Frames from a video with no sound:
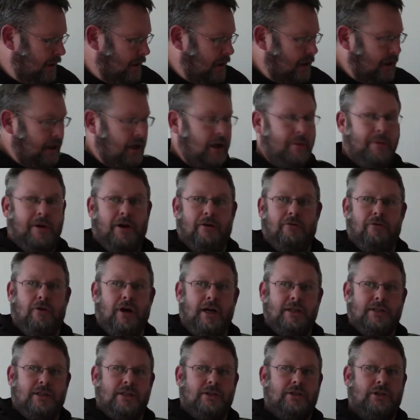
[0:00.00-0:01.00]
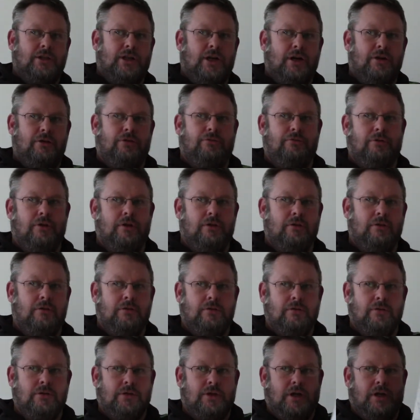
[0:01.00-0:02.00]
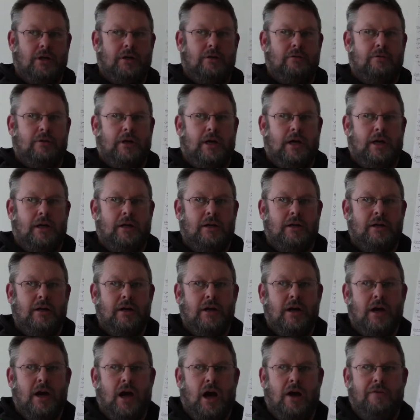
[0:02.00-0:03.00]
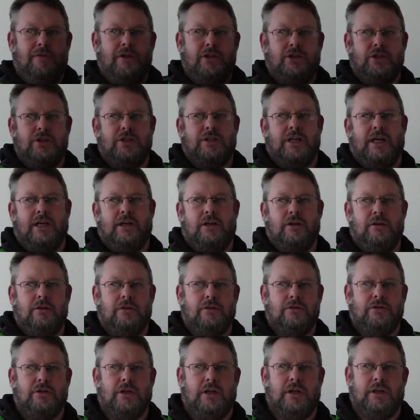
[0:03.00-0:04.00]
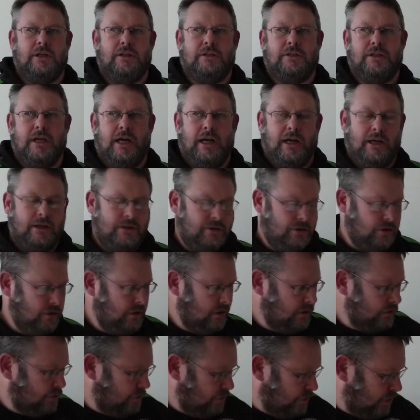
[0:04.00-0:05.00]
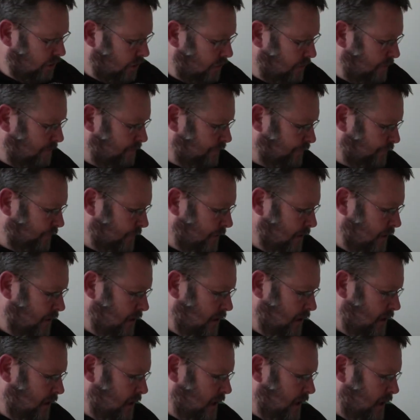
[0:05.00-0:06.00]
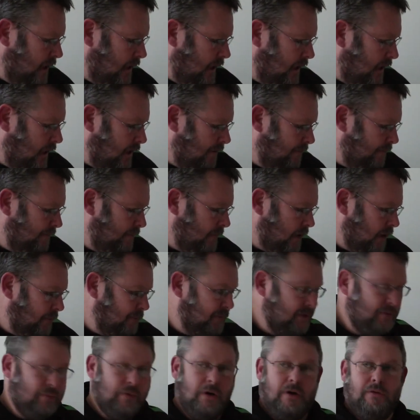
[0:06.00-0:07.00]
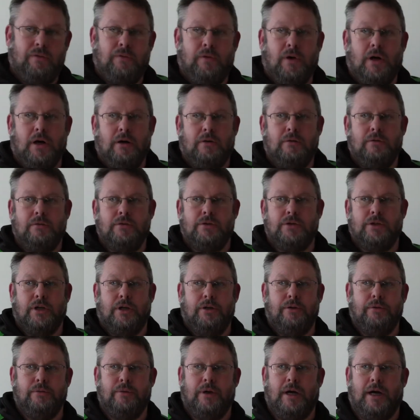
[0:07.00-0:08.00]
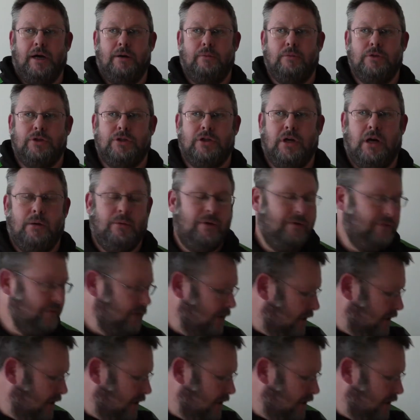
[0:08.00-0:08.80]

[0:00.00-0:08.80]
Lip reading: bit of writing to go through, so hopefully it shouldn't take you too long to do. Hope it's worthwhile. So we'll start with